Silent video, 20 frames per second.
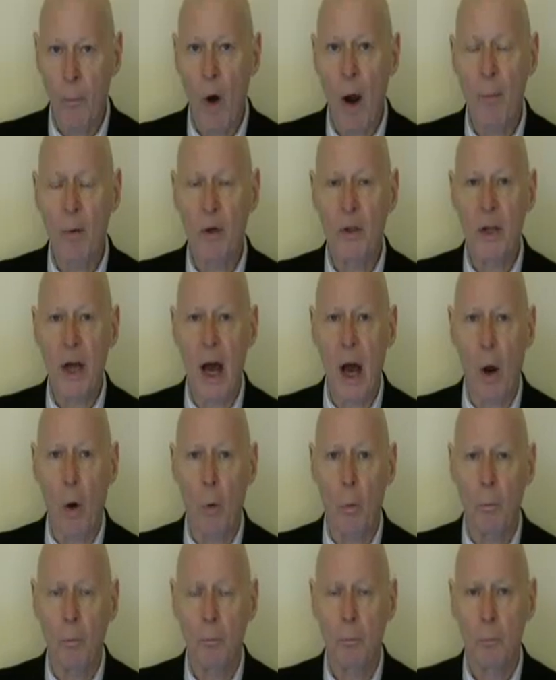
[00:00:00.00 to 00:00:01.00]
I'm Robert
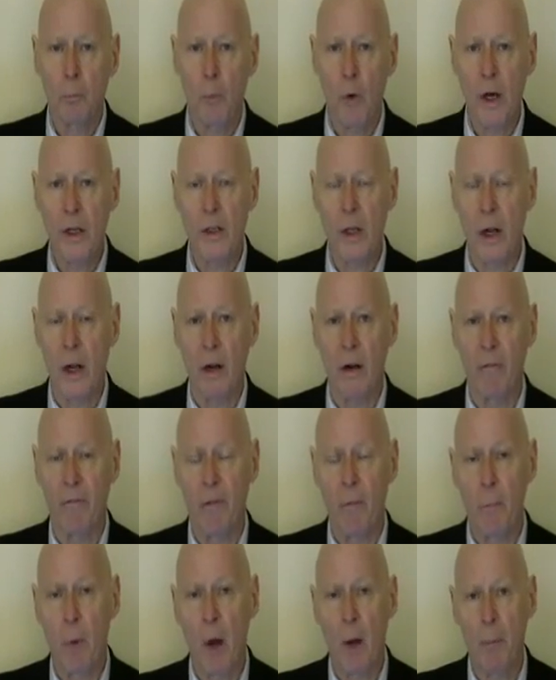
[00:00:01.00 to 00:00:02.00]
Dow, president of
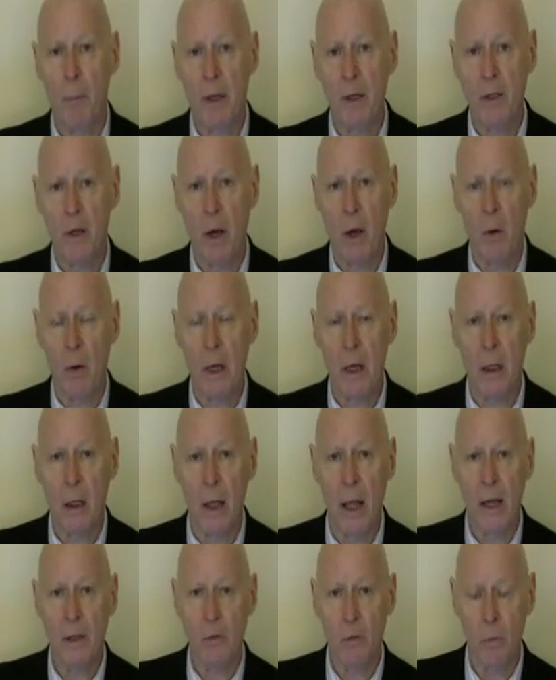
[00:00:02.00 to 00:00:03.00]
the Palm Beach County
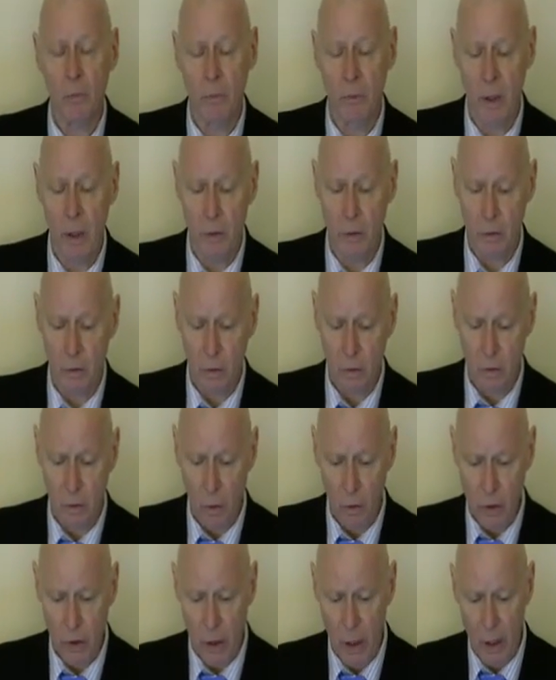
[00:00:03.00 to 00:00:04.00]
Classroom Teachers
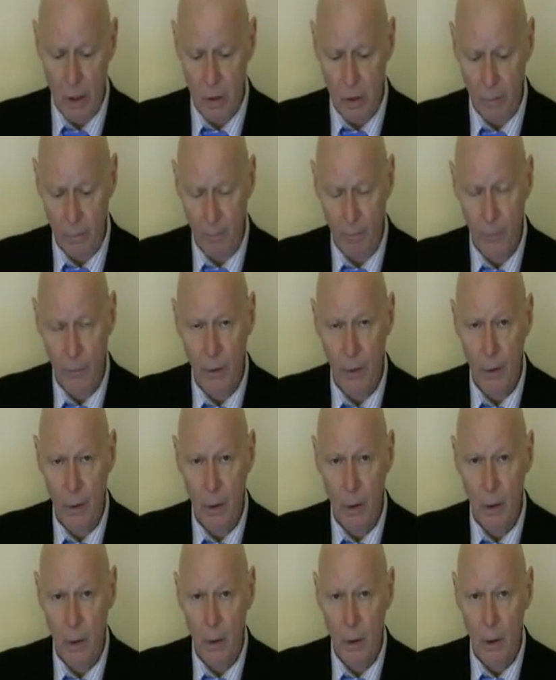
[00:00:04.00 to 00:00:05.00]
Association.
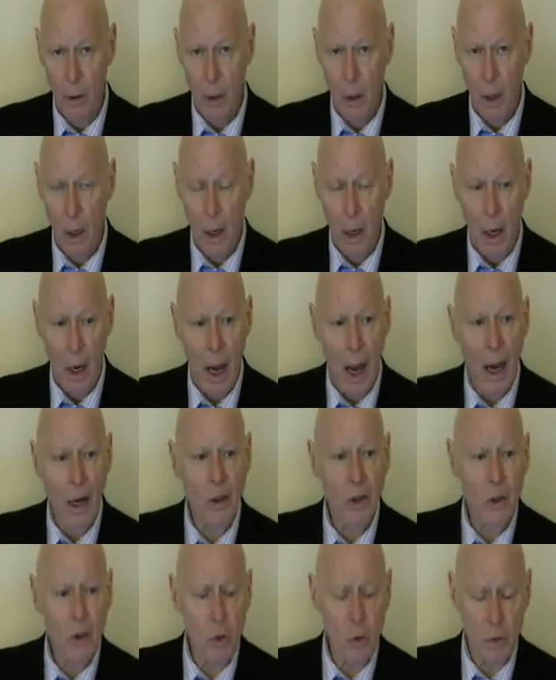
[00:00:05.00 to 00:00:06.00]

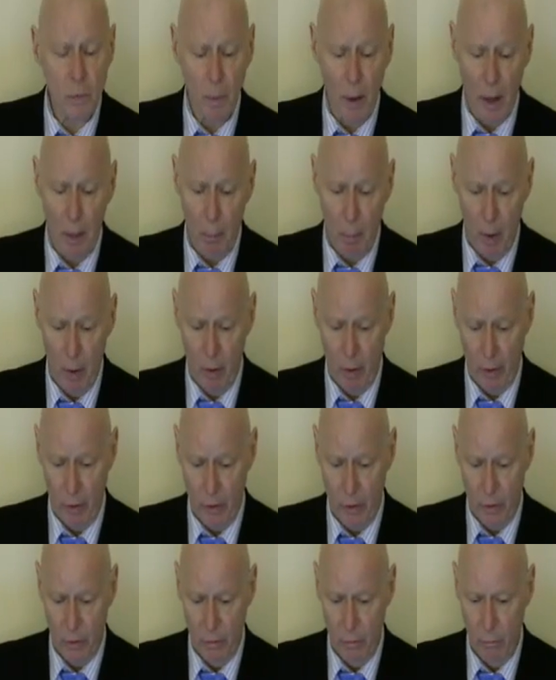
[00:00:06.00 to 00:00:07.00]
Excuse my
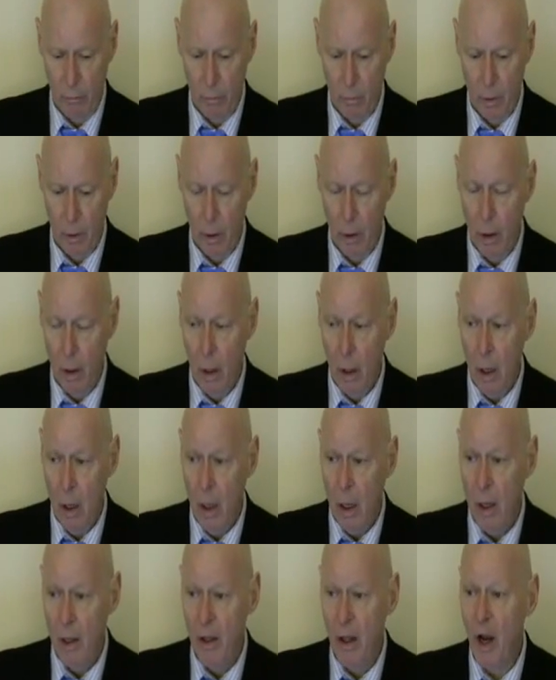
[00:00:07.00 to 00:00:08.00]
appearance.
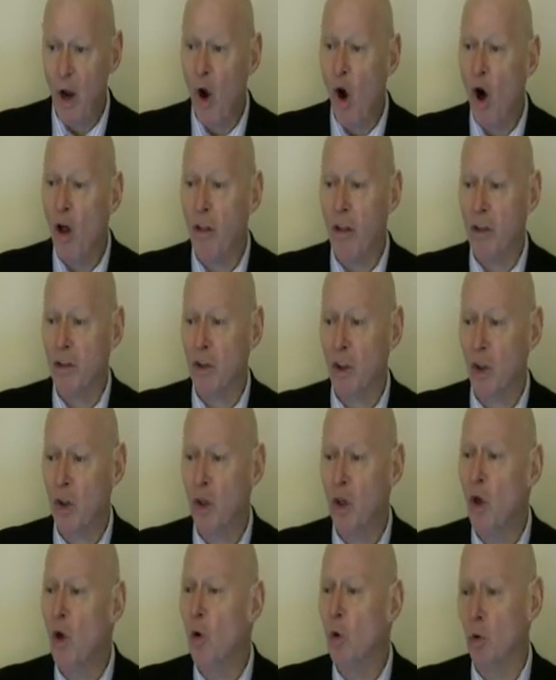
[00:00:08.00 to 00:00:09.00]
They call this
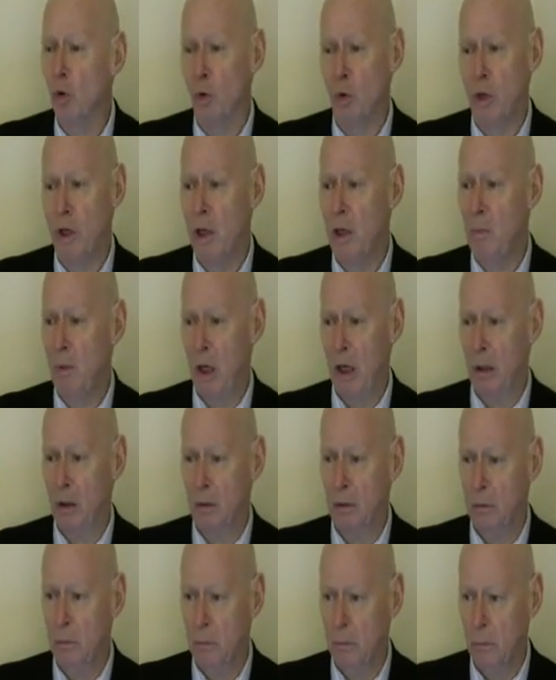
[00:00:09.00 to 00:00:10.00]
acute
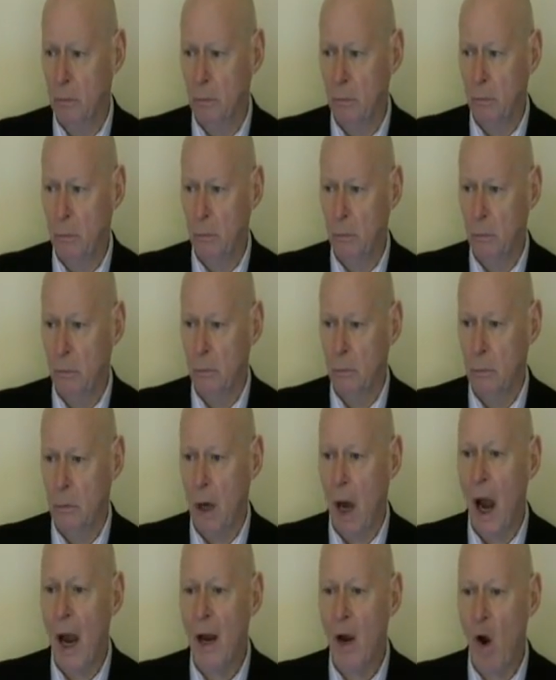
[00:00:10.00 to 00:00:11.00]
leukemia.
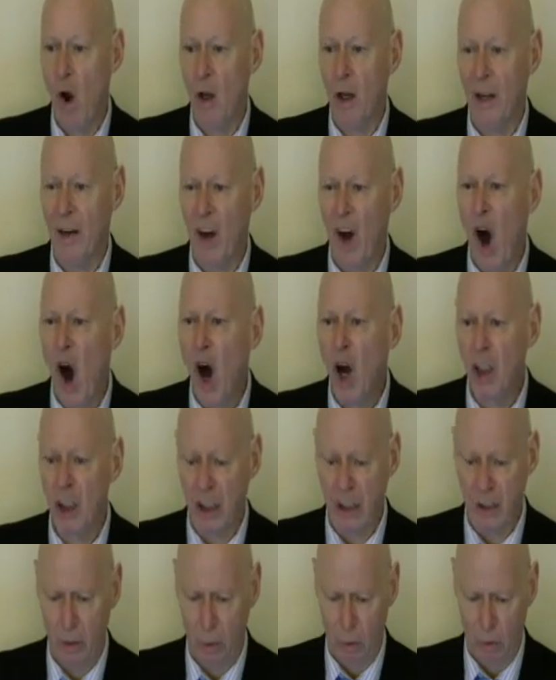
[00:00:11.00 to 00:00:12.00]
I call it an
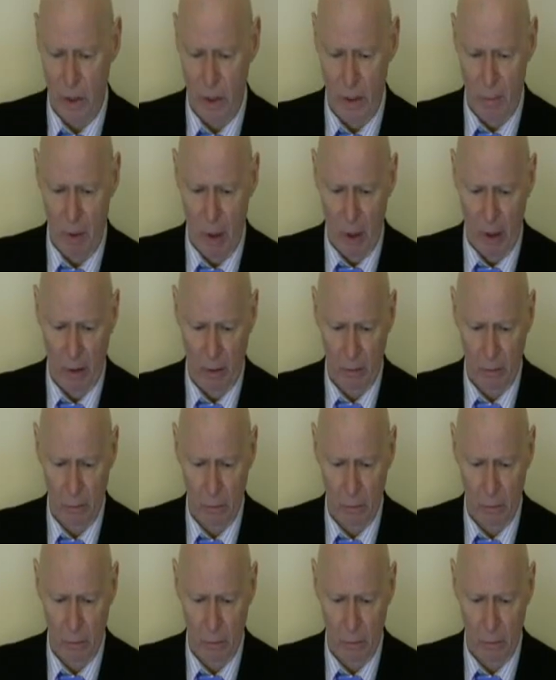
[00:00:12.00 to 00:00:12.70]
ugly leukemia.